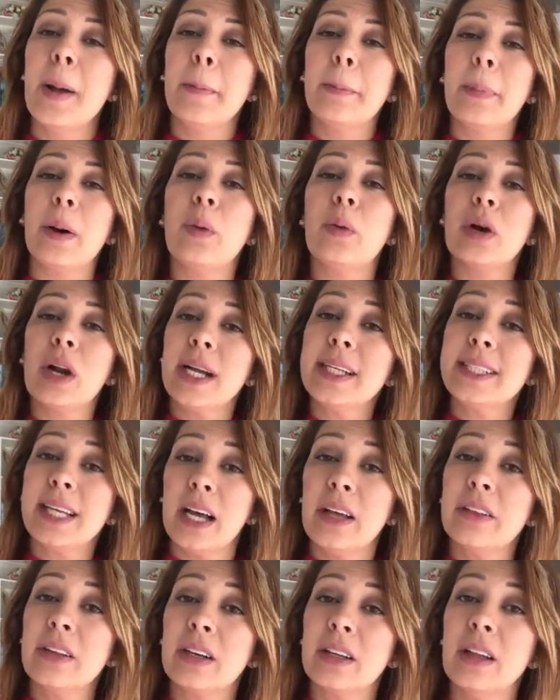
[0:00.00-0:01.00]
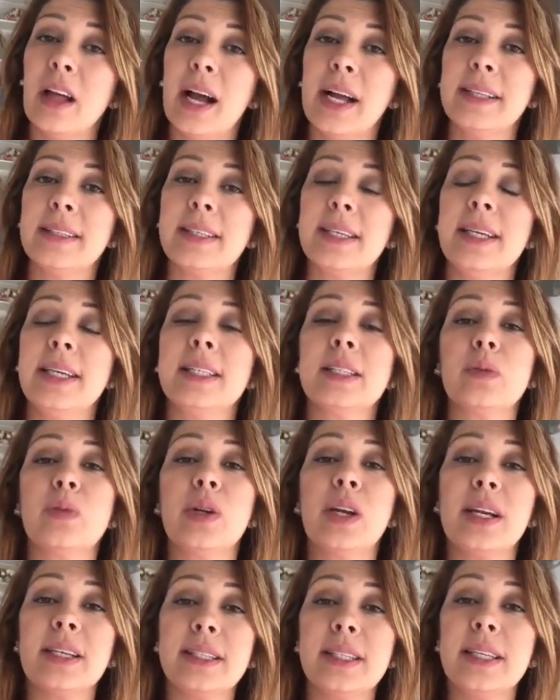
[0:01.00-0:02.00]
But what I tell the clients is
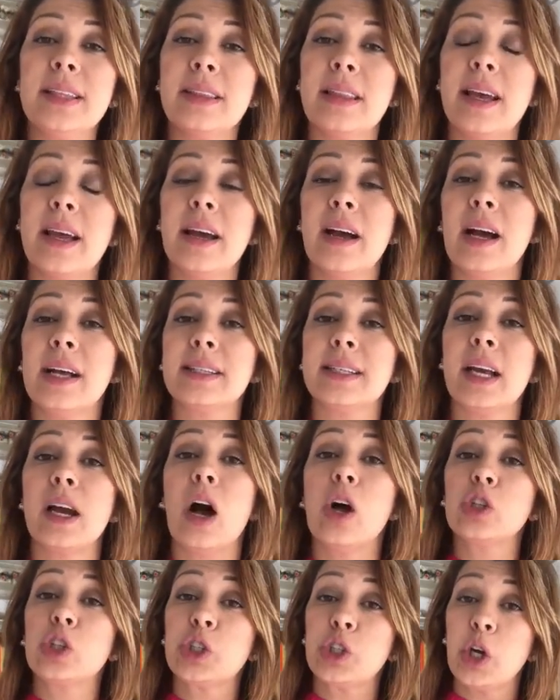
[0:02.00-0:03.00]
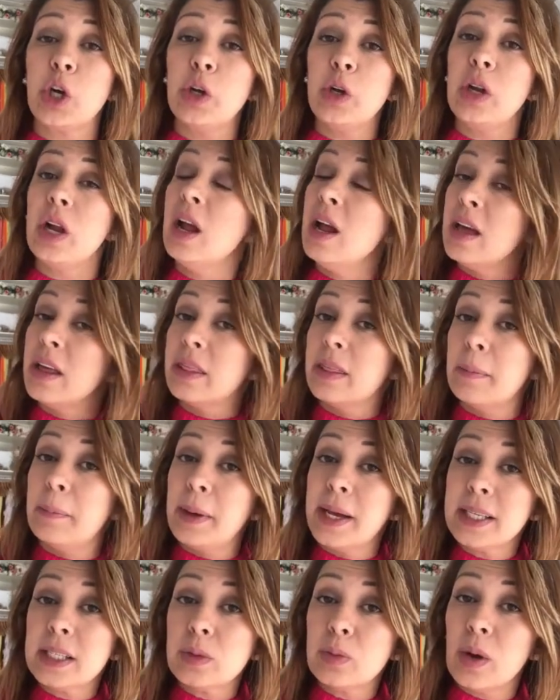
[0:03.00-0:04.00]
when I sit there, I say, I'll show you the
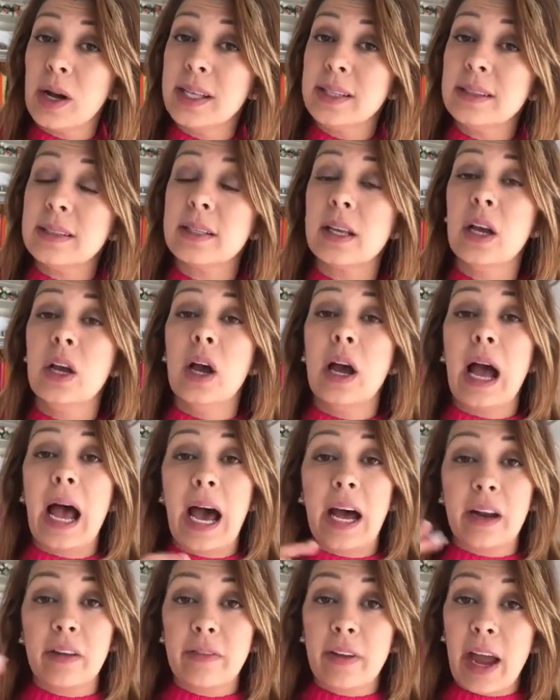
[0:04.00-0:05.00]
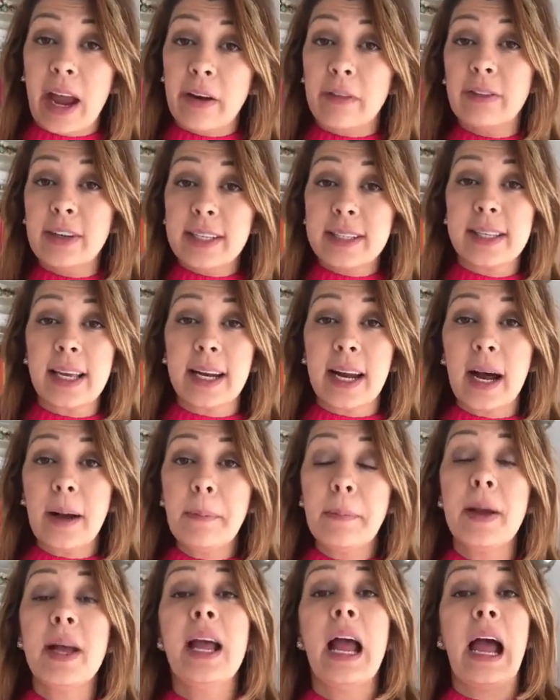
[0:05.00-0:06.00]
best ones out of every
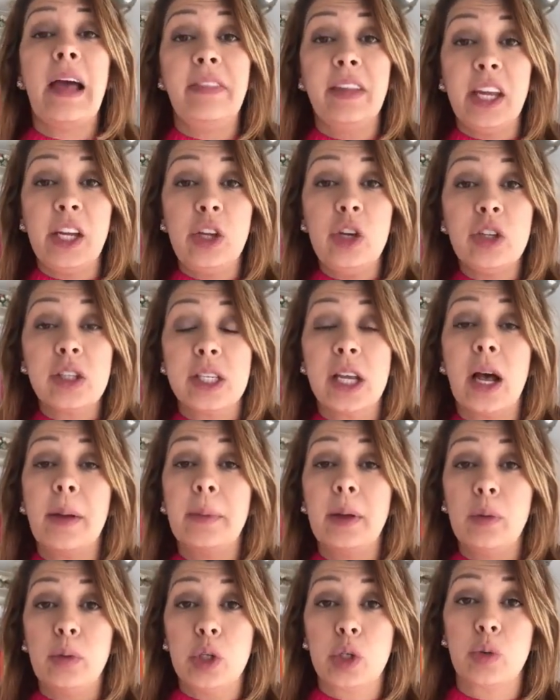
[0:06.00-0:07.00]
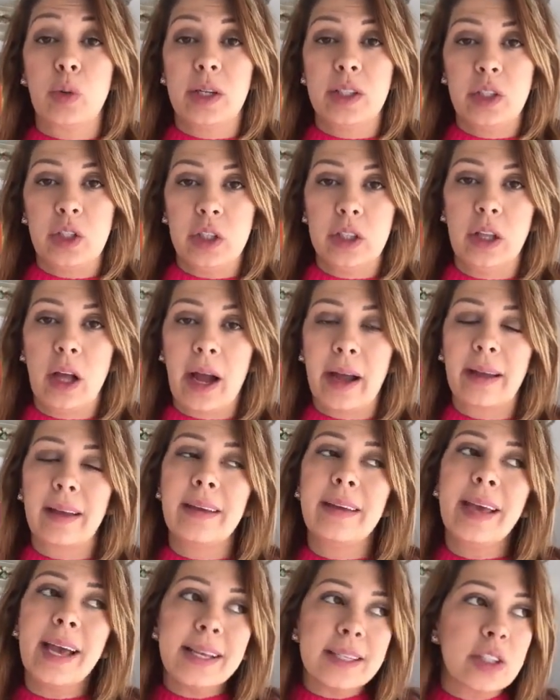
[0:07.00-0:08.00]
setup, and then you tell me which ones you like.
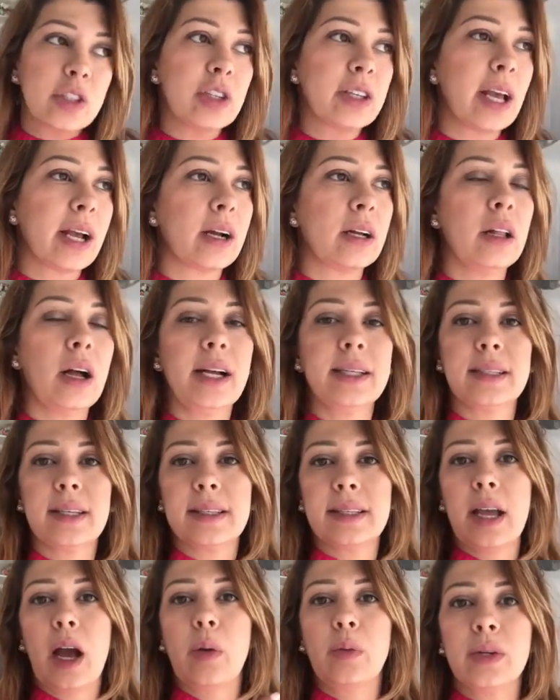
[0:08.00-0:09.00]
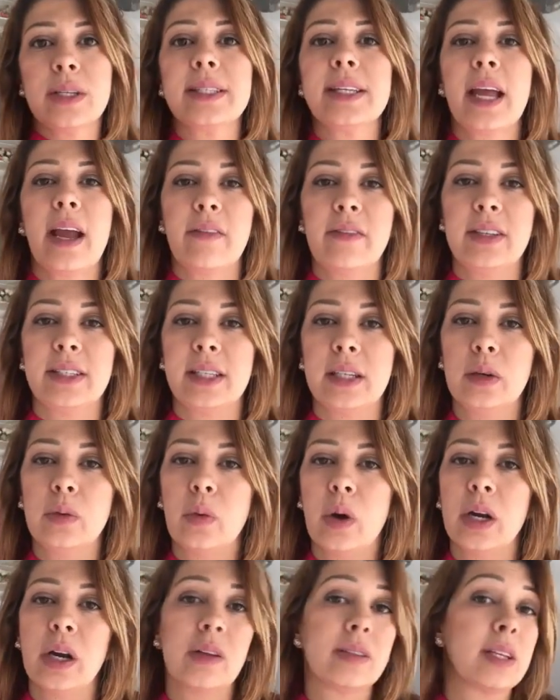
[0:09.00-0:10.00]
Yes, you get clients that say, I want to see every single
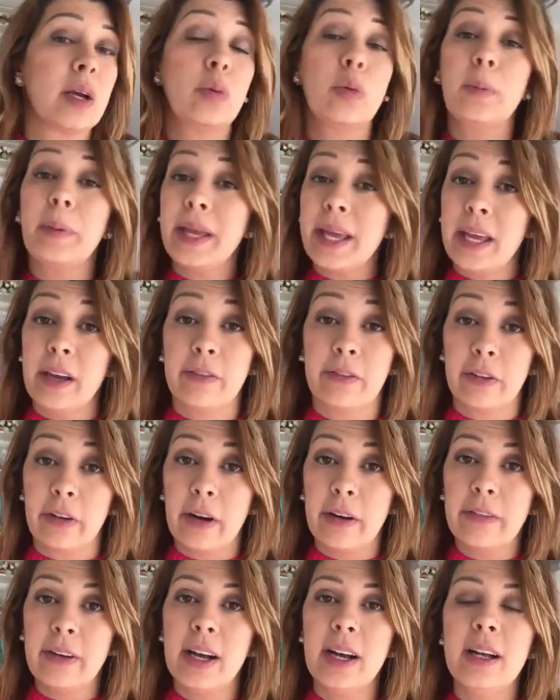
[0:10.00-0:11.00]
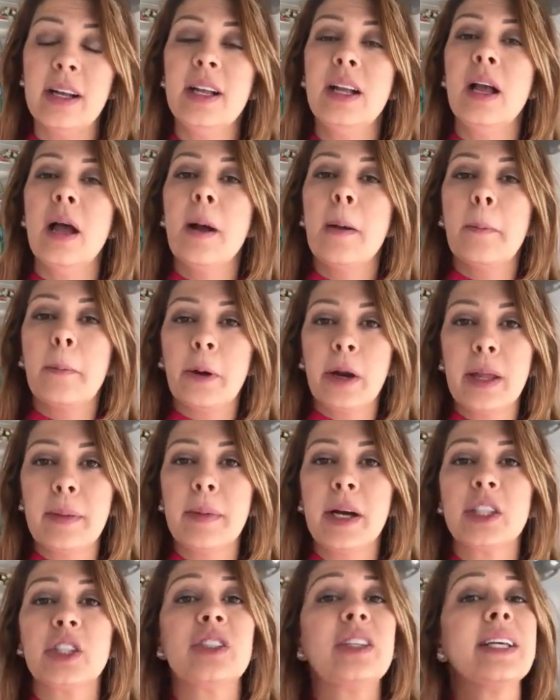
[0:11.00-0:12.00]
one. I'll say, we'll be here forever. Pretty
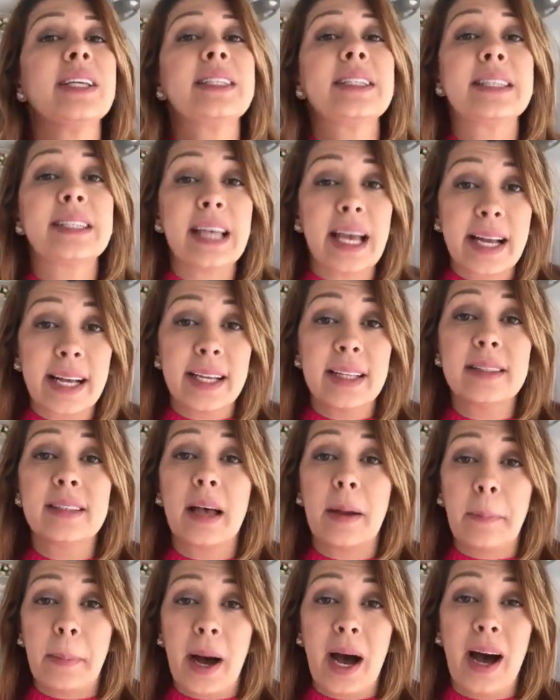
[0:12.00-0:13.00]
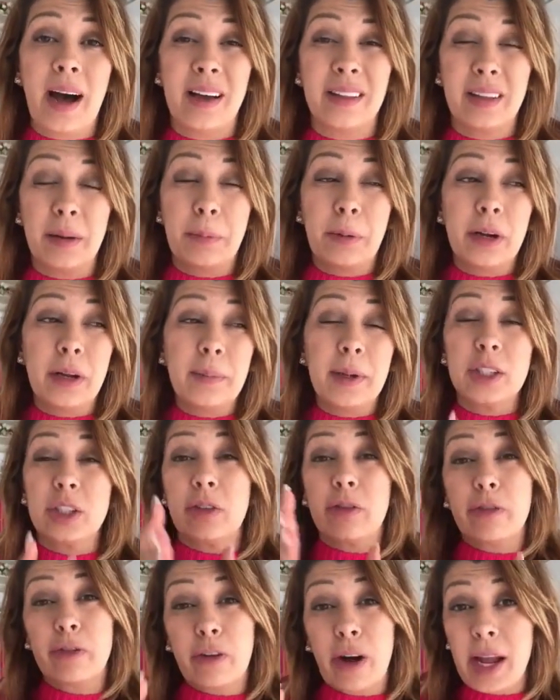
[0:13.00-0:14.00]
much they're seconds apart. They're pretty much
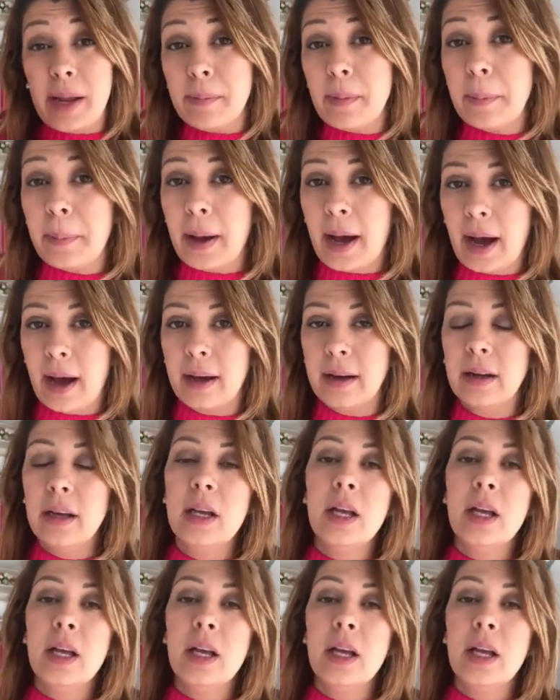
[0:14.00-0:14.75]
a frame apart.